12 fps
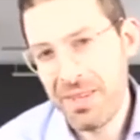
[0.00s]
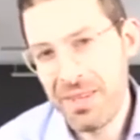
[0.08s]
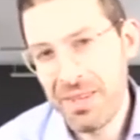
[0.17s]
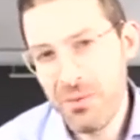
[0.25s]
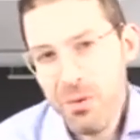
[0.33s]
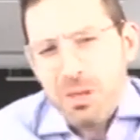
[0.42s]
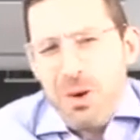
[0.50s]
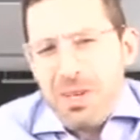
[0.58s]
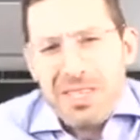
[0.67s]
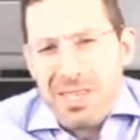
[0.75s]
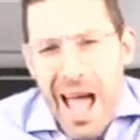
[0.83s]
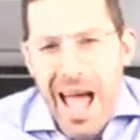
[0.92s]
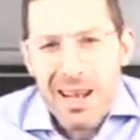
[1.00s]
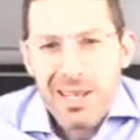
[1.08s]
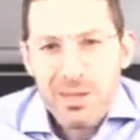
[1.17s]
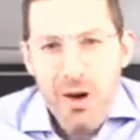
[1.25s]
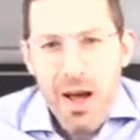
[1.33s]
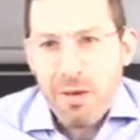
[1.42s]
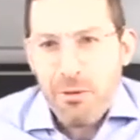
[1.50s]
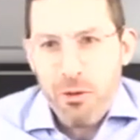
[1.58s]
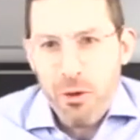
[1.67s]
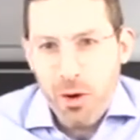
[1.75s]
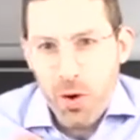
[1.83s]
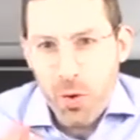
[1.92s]
What's more satisfying
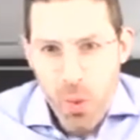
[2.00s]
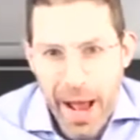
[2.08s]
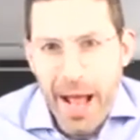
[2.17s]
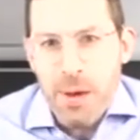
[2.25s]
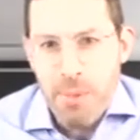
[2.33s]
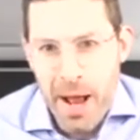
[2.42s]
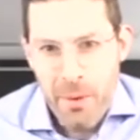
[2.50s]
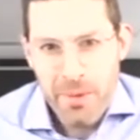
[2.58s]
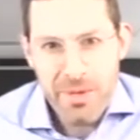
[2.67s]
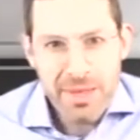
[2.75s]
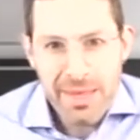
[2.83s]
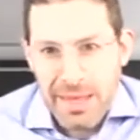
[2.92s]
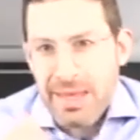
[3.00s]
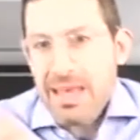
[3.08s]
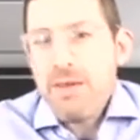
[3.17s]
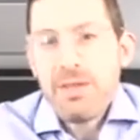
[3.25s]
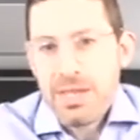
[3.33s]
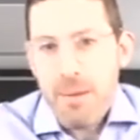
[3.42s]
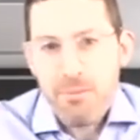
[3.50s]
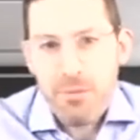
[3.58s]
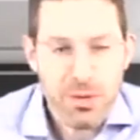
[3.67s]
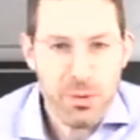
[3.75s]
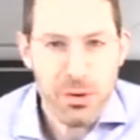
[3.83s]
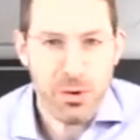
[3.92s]
for a grandparent than to give
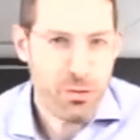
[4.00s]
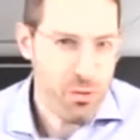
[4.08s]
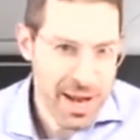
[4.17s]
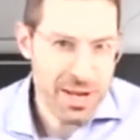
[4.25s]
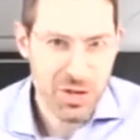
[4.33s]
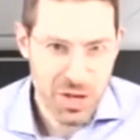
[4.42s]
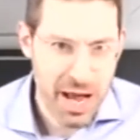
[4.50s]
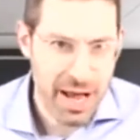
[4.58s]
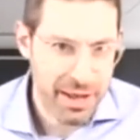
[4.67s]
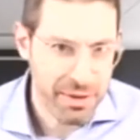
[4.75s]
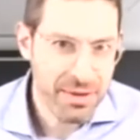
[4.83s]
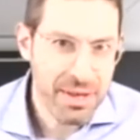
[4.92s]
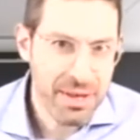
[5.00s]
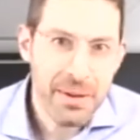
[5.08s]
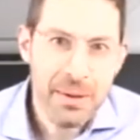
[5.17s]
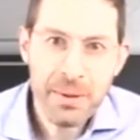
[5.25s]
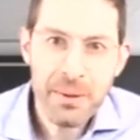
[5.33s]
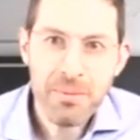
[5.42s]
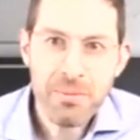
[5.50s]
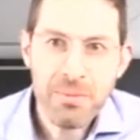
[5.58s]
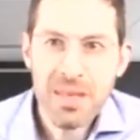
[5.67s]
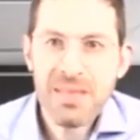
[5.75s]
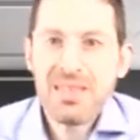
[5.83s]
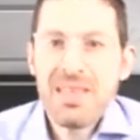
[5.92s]
something to a grandchild?
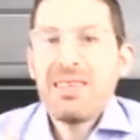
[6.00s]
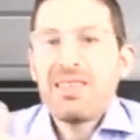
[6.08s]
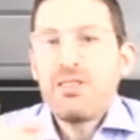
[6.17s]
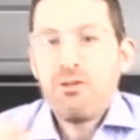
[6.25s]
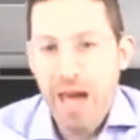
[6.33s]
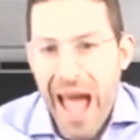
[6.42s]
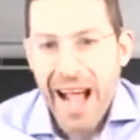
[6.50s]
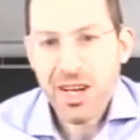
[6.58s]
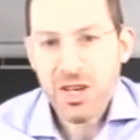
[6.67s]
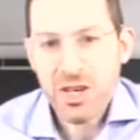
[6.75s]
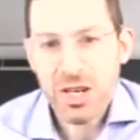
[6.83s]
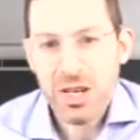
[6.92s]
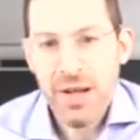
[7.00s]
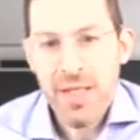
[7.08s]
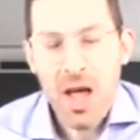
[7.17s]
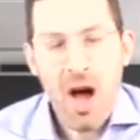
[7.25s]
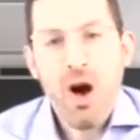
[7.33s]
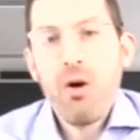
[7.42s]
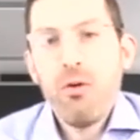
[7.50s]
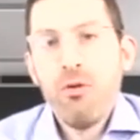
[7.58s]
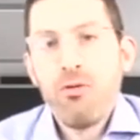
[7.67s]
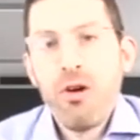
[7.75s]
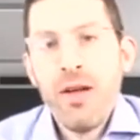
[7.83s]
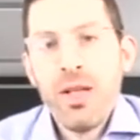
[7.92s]
The satisfaction
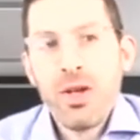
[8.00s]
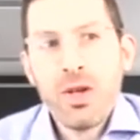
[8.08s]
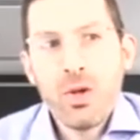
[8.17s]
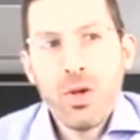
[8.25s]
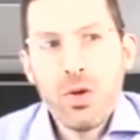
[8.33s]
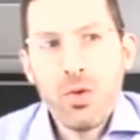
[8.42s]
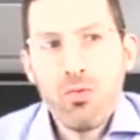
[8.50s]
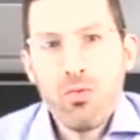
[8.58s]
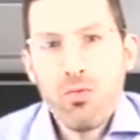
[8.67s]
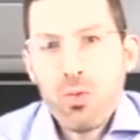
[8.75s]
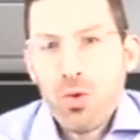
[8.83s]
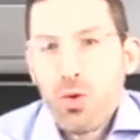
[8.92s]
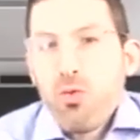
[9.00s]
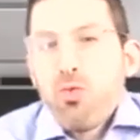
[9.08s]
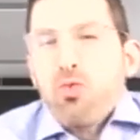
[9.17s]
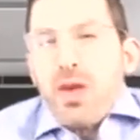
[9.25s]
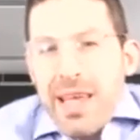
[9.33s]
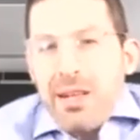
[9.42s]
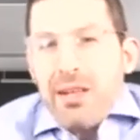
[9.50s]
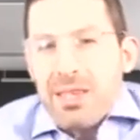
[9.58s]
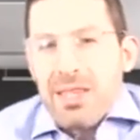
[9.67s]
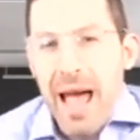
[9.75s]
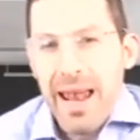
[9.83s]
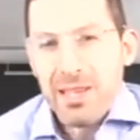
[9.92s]
of the real
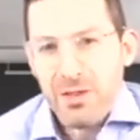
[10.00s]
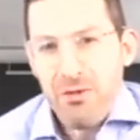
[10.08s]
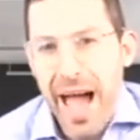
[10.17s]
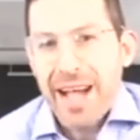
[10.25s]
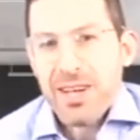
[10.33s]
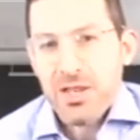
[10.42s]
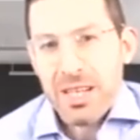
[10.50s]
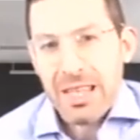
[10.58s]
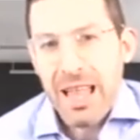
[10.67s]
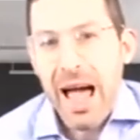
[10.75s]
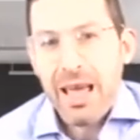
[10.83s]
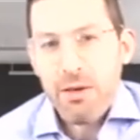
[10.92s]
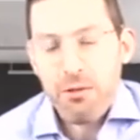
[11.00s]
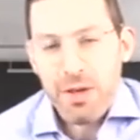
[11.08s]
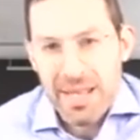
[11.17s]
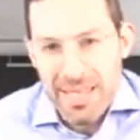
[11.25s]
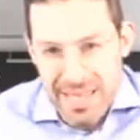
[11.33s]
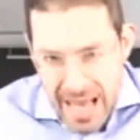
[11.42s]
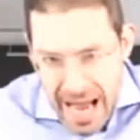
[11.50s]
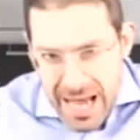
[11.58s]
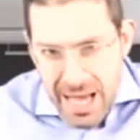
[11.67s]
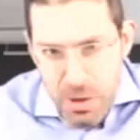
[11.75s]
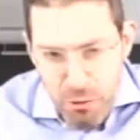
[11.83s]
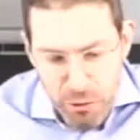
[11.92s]
satisfaction in life is
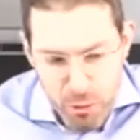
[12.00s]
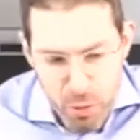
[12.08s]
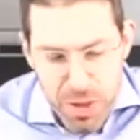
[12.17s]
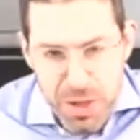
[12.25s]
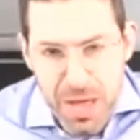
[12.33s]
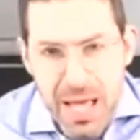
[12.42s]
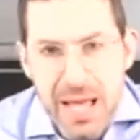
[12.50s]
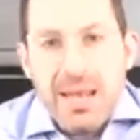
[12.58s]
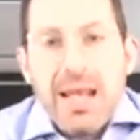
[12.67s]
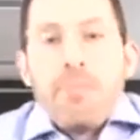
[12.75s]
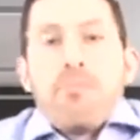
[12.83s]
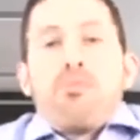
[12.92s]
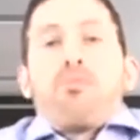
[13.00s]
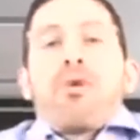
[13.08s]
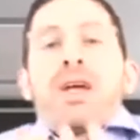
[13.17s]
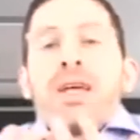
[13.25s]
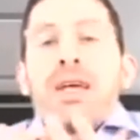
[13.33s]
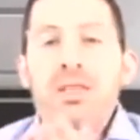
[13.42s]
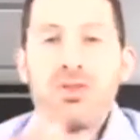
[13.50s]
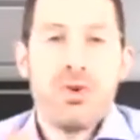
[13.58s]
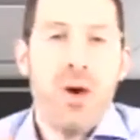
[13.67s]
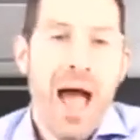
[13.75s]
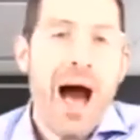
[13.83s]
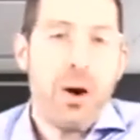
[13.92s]
taking from within and bringing
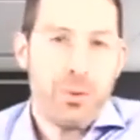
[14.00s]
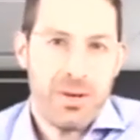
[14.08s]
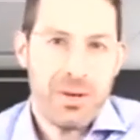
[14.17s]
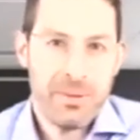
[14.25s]
to out.